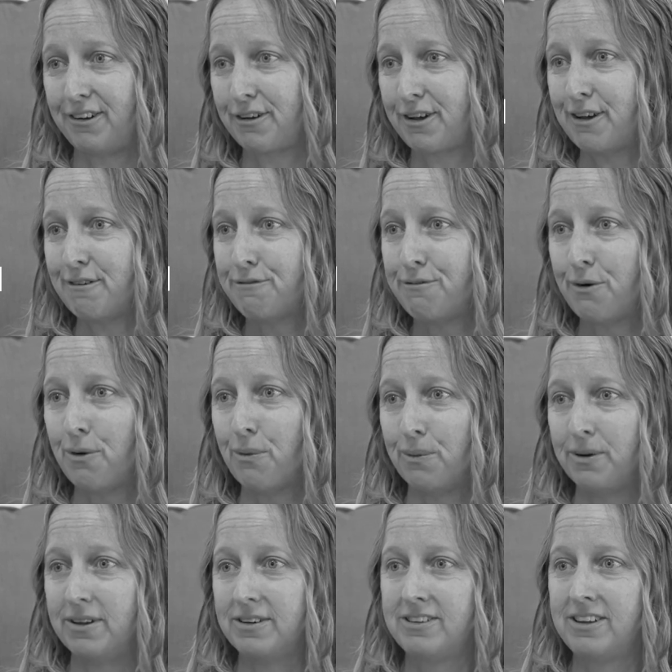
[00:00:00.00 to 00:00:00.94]
looking
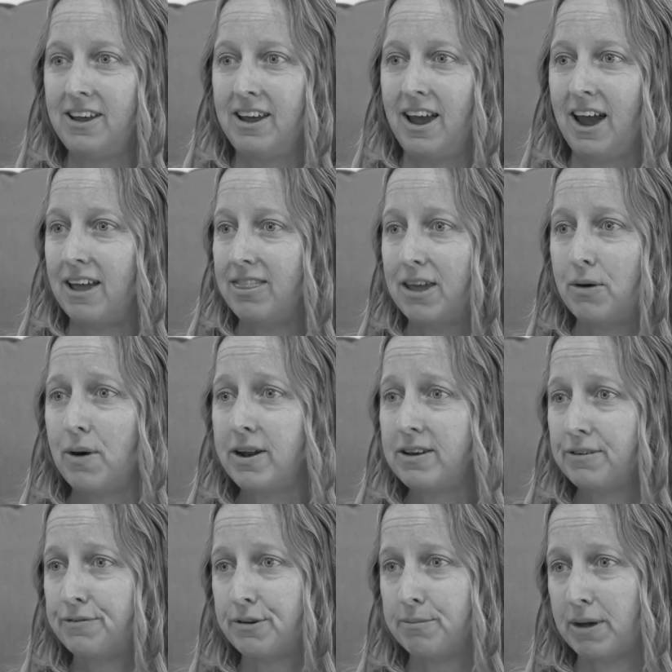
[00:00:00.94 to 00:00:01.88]
forward. And there are
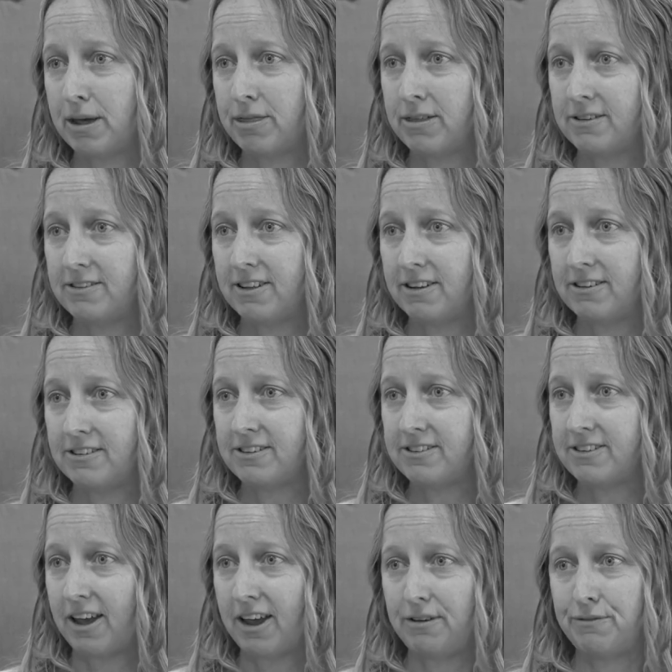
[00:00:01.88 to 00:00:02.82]
wonderful methods that are
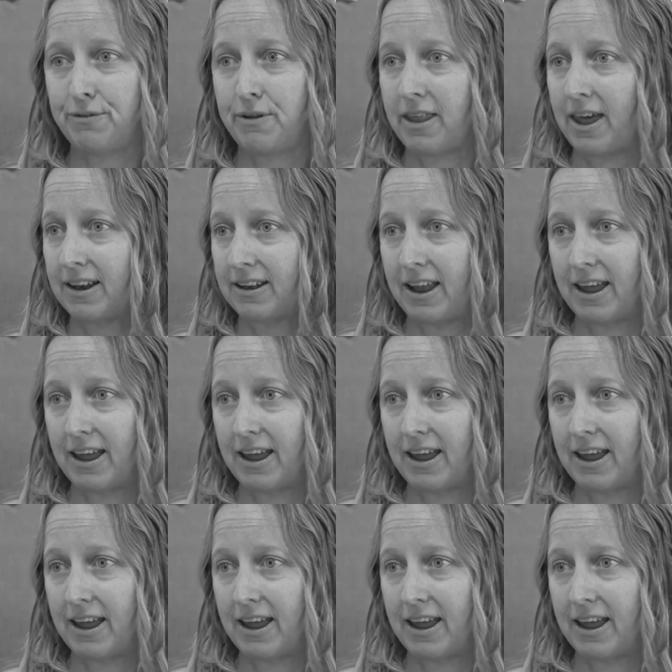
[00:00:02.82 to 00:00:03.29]
designed for that,